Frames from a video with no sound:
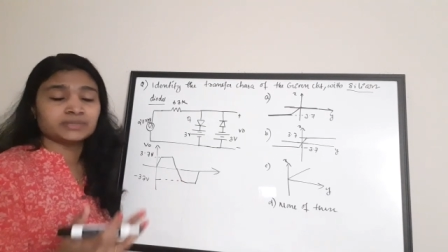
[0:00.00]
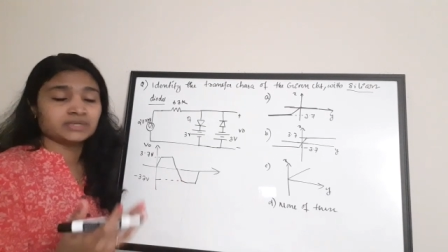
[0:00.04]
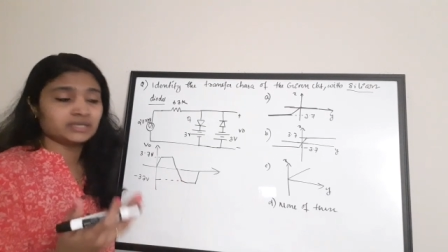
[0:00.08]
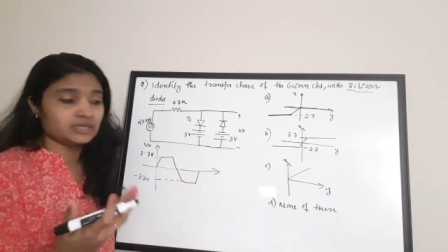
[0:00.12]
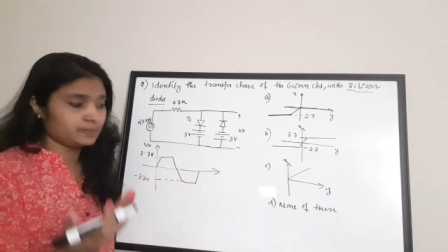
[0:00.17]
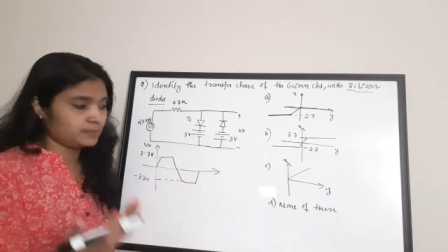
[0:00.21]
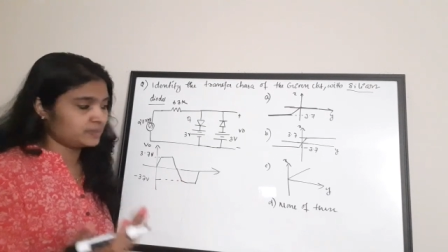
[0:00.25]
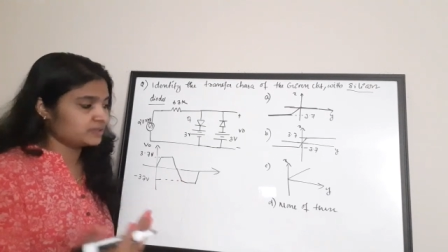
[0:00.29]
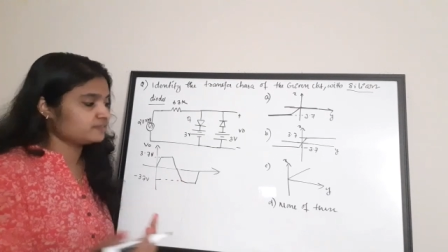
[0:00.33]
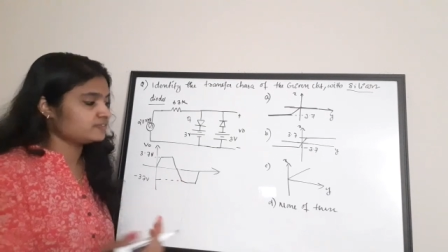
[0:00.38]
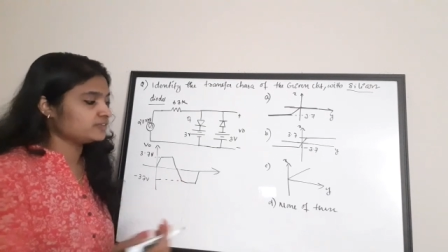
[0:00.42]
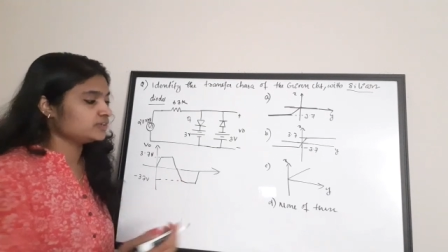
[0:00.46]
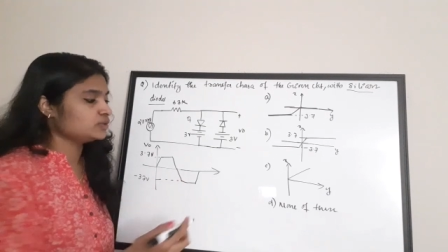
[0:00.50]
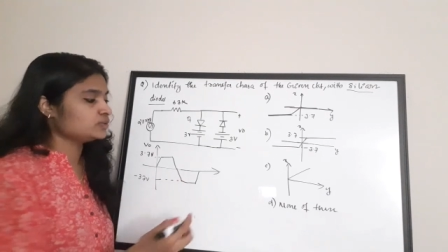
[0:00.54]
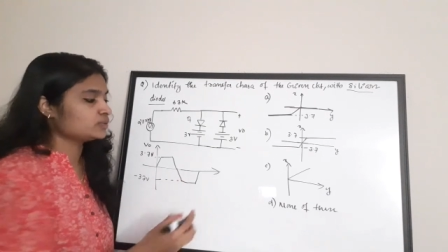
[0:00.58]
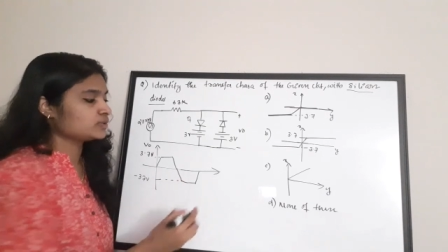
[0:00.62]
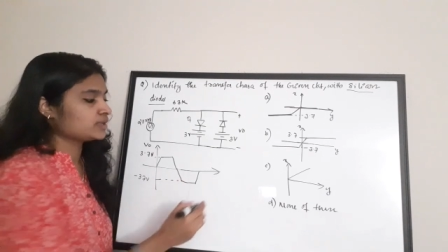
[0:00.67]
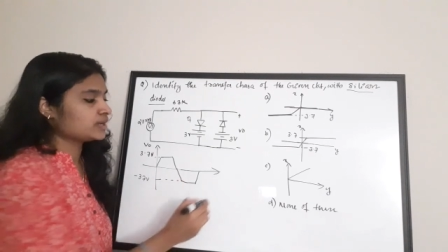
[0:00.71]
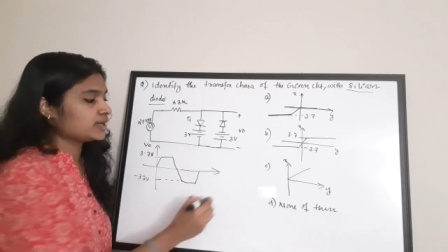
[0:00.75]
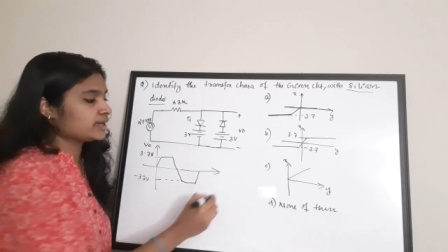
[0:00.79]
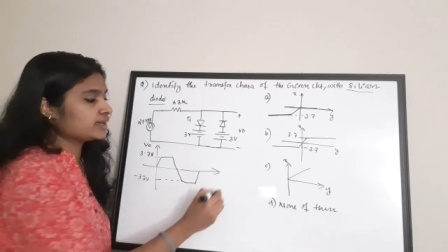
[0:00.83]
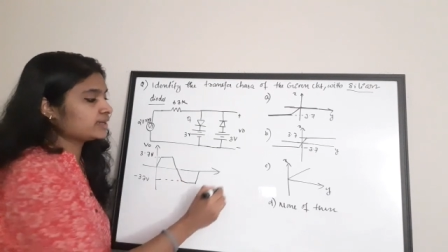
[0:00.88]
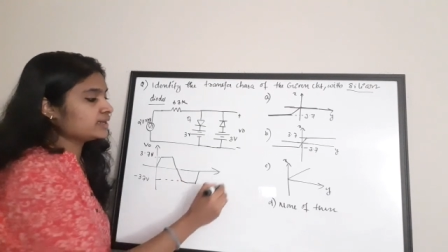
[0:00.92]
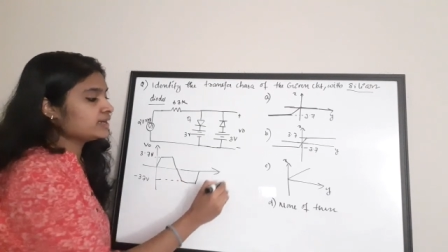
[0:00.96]
clipper will
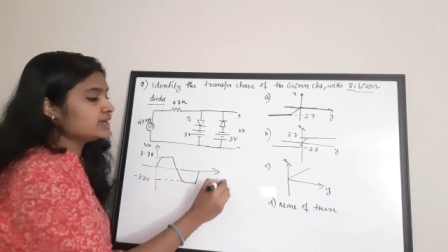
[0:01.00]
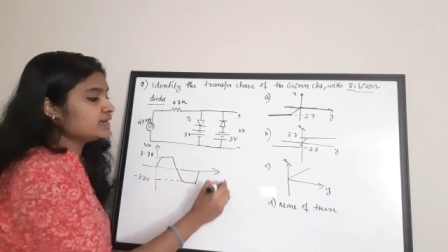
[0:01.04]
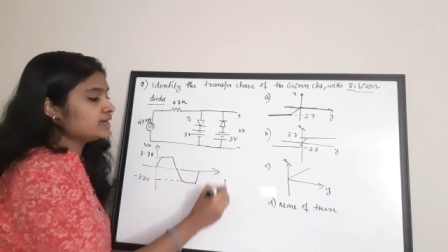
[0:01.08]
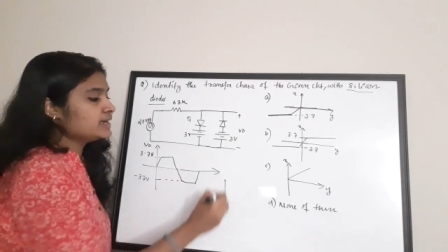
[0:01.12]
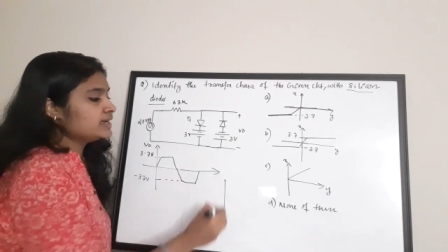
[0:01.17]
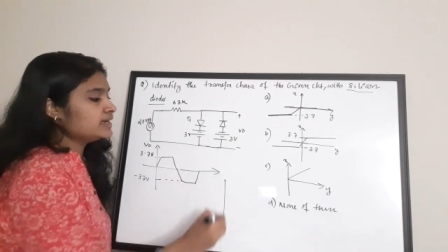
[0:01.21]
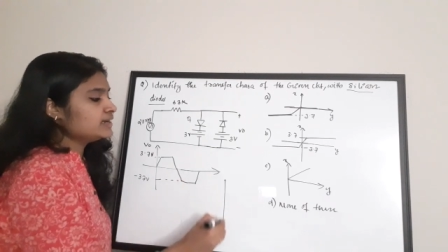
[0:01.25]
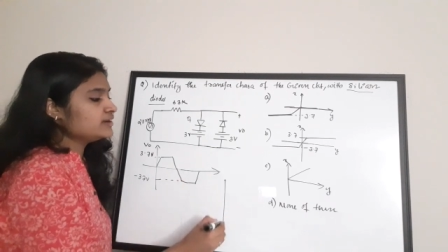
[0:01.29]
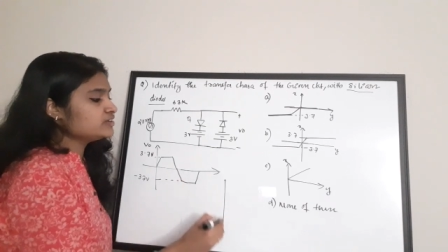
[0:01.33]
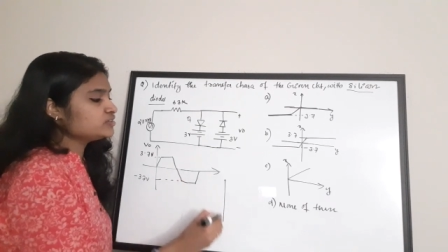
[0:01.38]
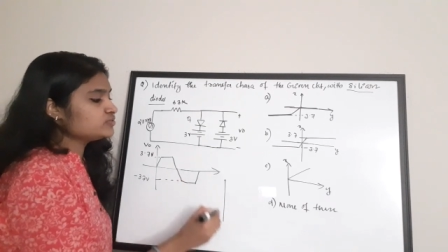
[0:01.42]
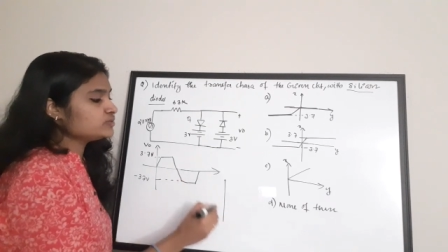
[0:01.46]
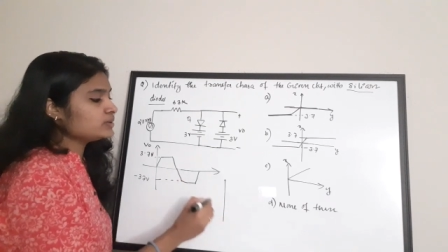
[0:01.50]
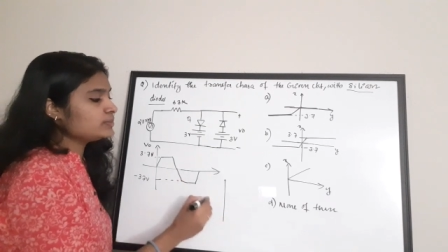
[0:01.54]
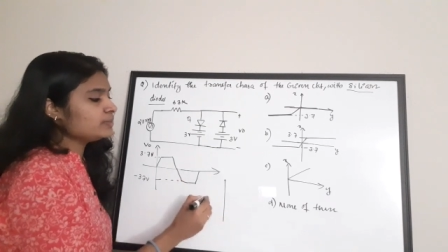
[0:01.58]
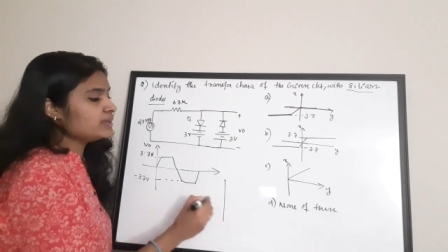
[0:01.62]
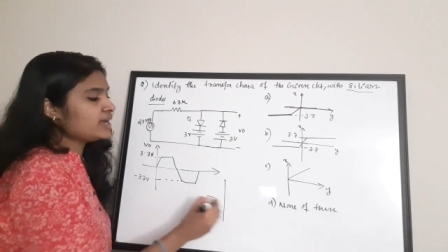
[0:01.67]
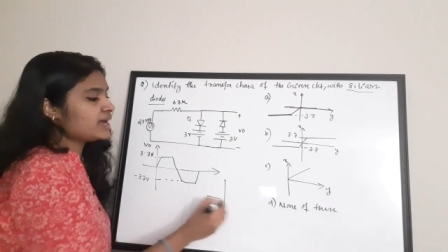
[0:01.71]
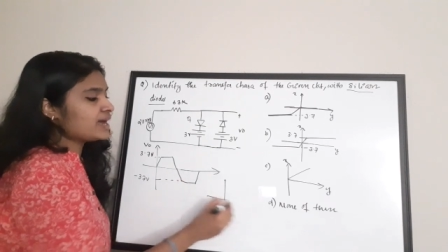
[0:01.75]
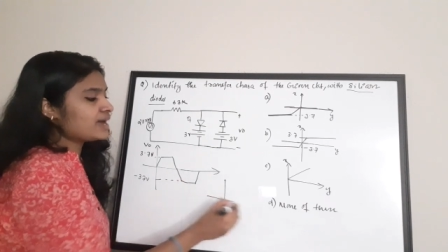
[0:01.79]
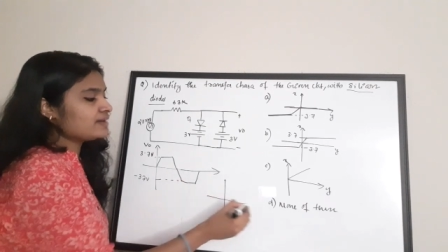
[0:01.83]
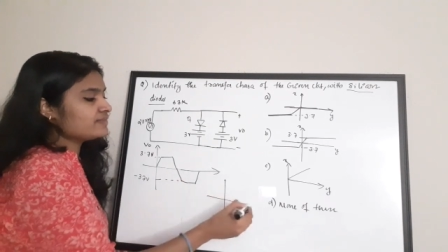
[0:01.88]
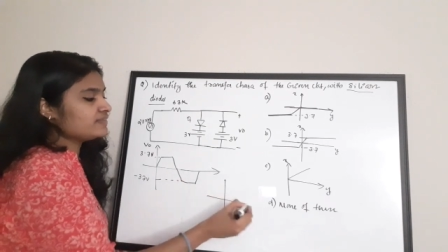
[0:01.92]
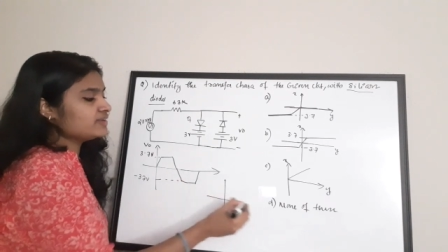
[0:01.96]
look like. It will
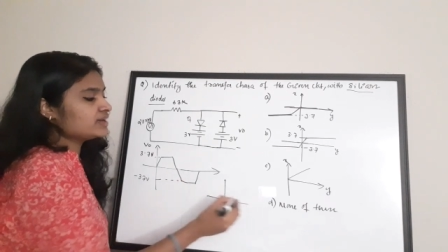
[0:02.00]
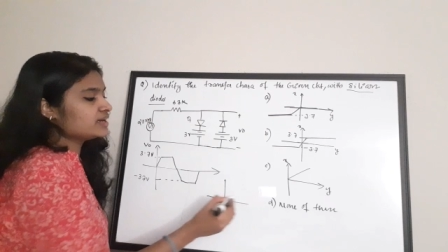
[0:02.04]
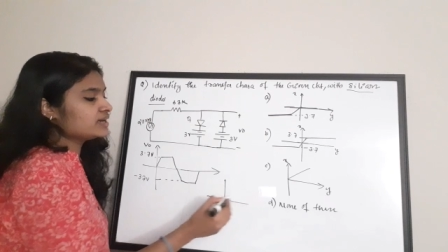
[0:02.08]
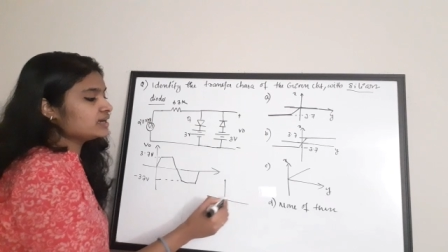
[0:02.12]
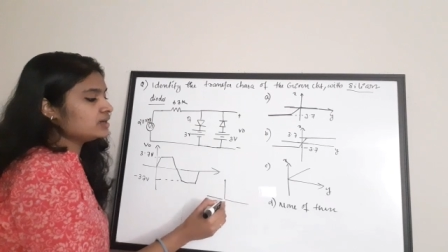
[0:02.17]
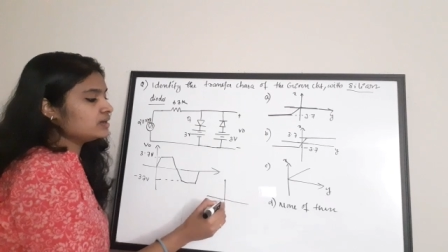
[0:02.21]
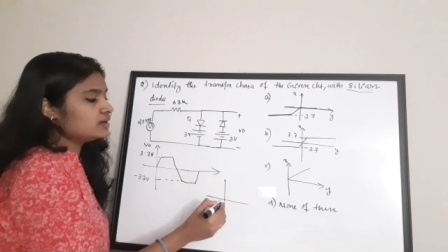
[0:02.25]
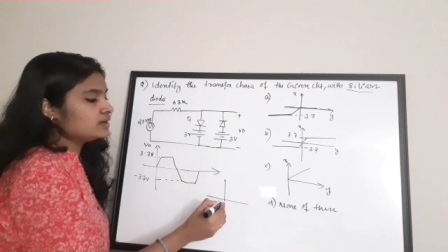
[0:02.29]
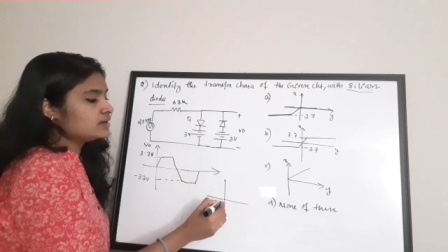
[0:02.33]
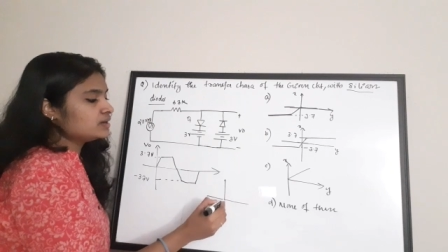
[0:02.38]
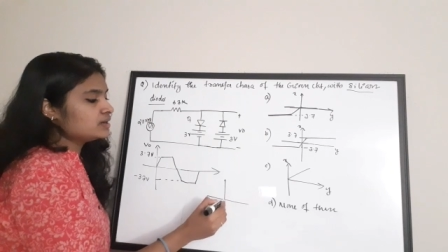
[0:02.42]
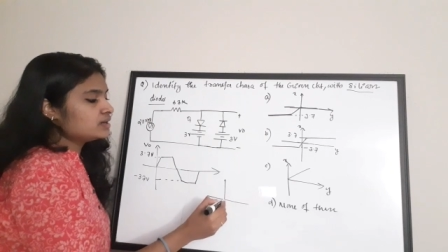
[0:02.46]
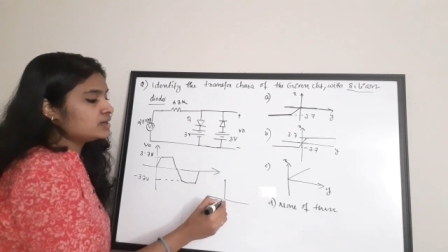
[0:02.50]
be having a,